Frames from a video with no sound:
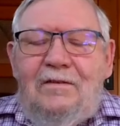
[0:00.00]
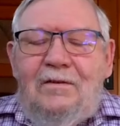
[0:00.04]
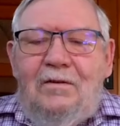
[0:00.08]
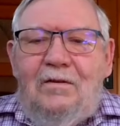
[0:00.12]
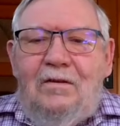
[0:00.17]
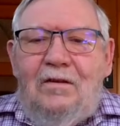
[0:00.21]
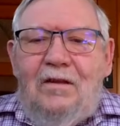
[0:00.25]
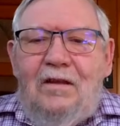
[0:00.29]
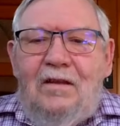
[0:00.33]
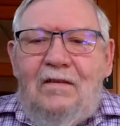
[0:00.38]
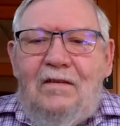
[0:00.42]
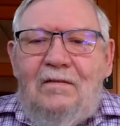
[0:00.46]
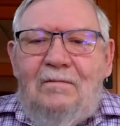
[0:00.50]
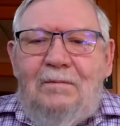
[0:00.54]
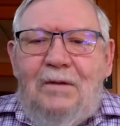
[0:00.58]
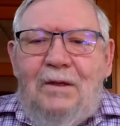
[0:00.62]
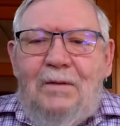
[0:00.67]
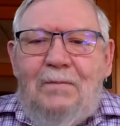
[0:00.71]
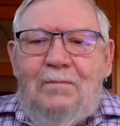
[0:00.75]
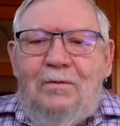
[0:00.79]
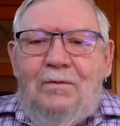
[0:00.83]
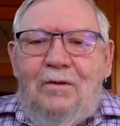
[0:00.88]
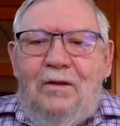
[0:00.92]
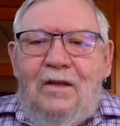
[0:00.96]
still
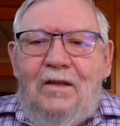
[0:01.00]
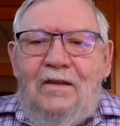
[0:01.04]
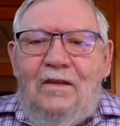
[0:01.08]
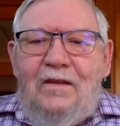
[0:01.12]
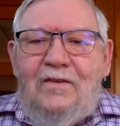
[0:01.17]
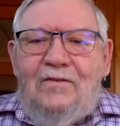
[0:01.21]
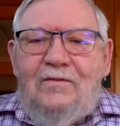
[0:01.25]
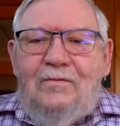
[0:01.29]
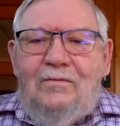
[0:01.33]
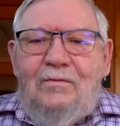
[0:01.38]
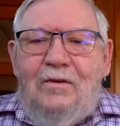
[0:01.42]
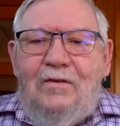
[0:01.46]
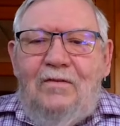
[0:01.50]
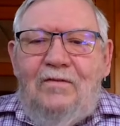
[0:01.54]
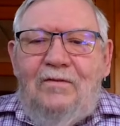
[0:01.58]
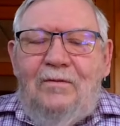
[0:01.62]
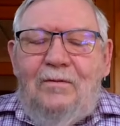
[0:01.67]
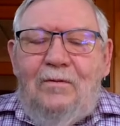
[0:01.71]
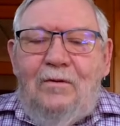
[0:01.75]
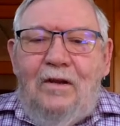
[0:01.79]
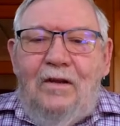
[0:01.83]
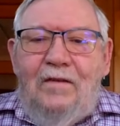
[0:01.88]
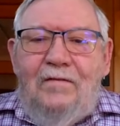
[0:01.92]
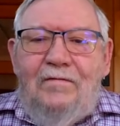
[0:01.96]
people in this
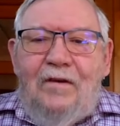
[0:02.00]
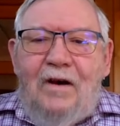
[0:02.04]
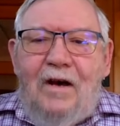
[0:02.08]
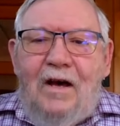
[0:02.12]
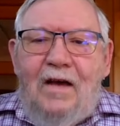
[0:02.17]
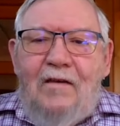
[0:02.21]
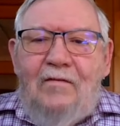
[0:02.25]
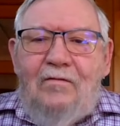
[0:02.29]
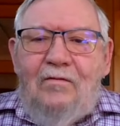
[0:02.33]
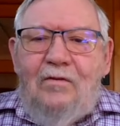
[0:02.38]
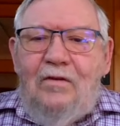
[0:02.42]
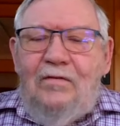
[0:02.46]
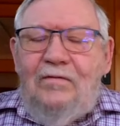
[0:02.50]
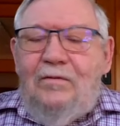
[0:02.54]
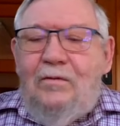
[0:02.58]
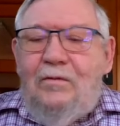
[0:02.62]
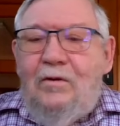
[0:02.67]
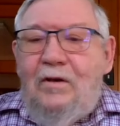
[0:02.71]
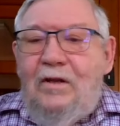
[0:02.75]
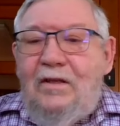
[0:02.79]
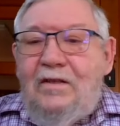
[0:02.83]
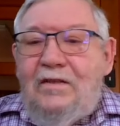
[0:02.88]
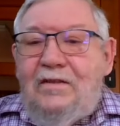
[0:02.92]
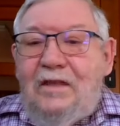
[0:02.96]
145
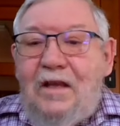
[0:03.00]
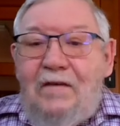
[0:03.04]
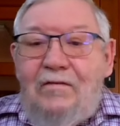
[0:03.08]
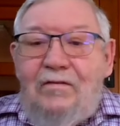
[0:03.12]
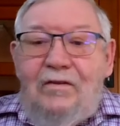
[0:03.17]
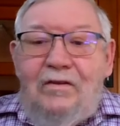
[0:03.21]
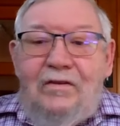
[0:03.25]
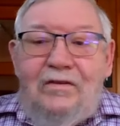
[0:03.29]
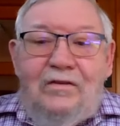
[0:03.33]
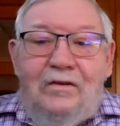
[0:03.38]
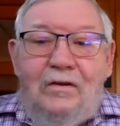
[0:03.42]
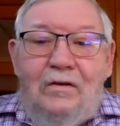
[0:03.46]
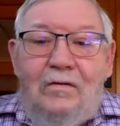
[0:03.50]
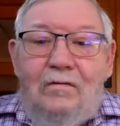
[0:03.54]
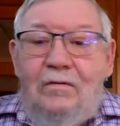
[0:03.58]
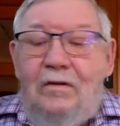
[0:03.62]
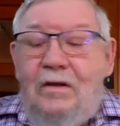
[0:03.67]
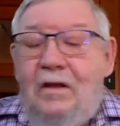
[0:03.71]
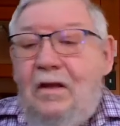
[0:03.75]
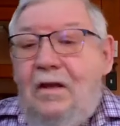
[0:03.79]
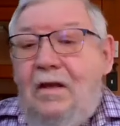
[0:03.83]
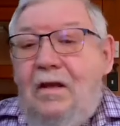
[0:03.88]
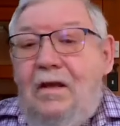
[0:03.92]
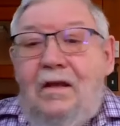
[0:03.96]
147 zone